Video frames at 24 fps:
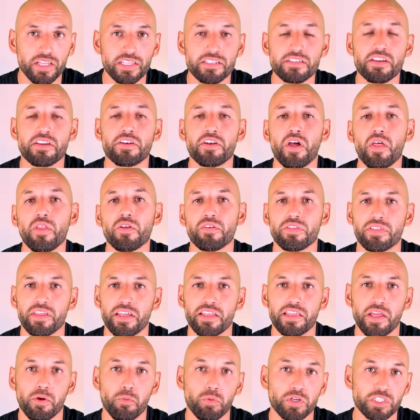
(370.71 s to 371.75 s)
is another
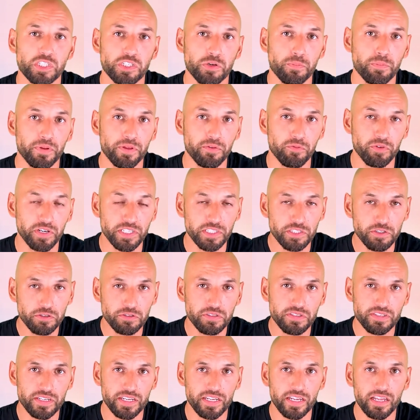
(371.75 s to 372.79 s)
thing that we should be
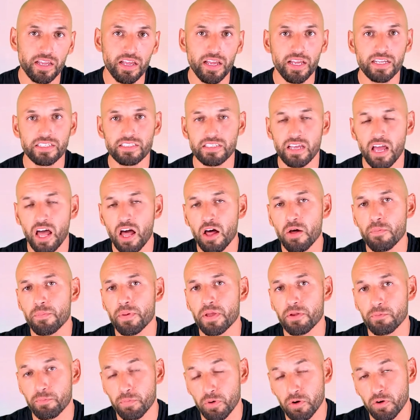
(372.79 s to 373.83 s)
reducing to help
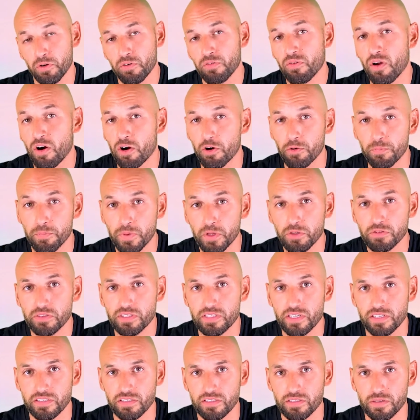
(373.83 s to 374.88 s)
improve our immune
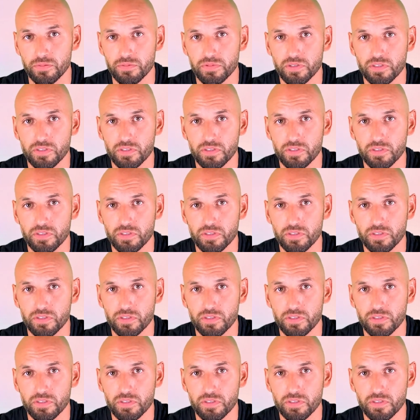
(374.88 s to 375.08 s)
system.